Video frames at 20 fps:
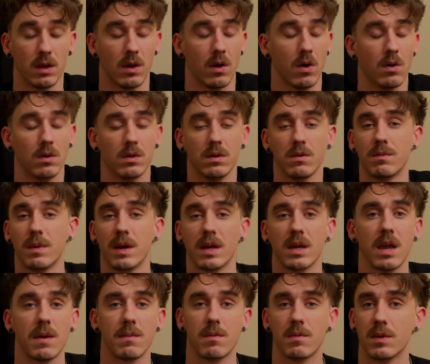all of my
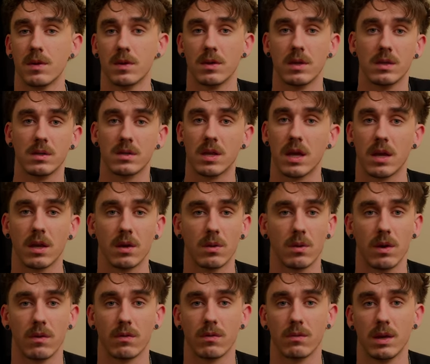capabilities taken
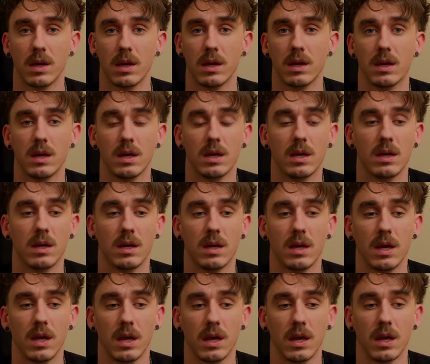away from me.
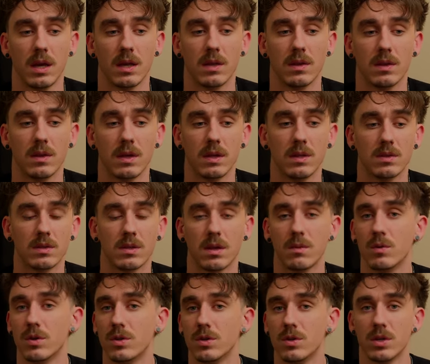And then
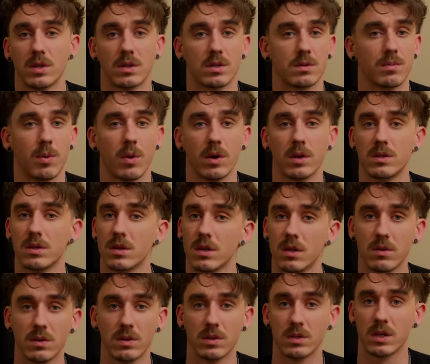someone just points at
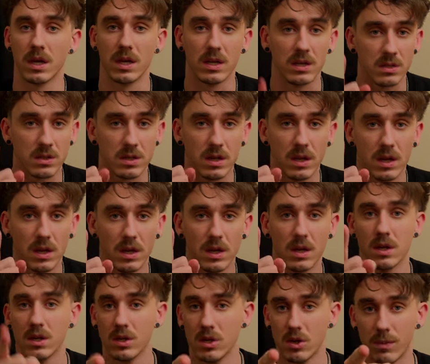you and says,
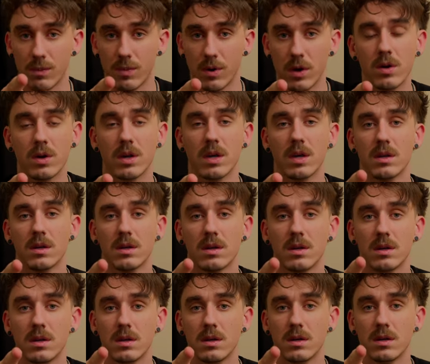"You're broken.
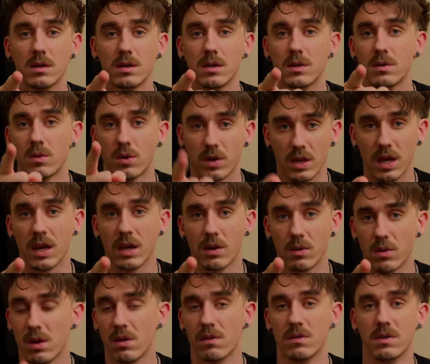We're getting
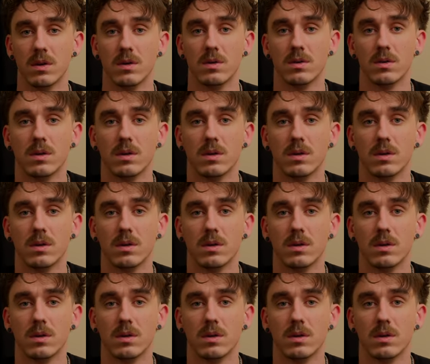rid of you."